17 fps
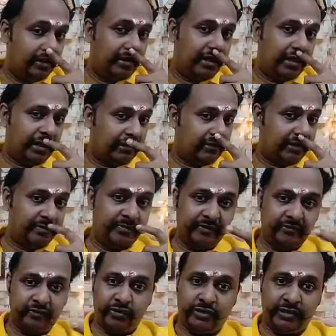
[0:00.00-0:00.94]
Otherwise,
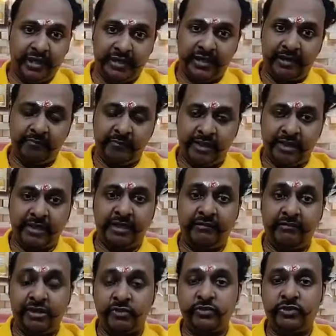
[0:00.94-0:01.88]
before that, MPT
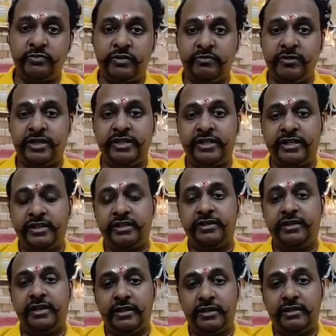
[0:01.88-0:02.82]
never used to be mentioned
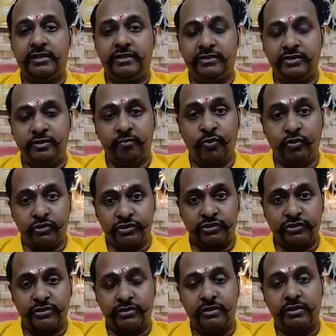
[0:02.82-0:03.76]
in the
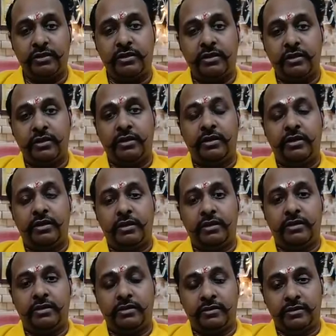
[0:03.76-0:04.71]
sports
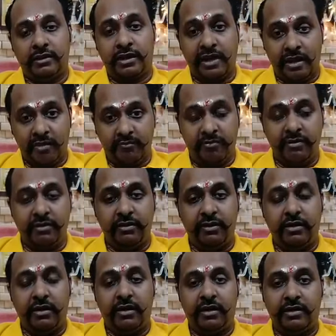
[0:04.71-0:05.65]
uh, club
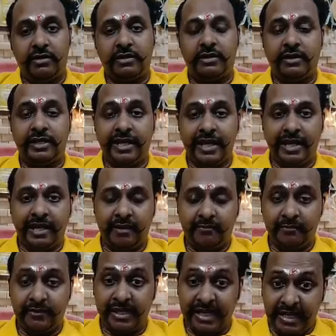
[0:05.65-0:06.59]
or the
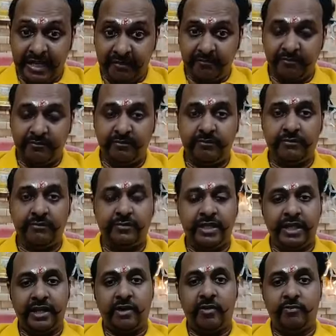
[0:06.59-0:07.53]
game team,
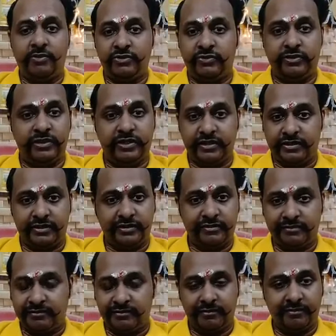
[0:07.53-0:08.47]
their opportunities.
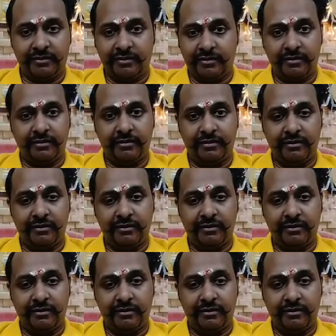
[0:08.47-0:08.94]
Okay.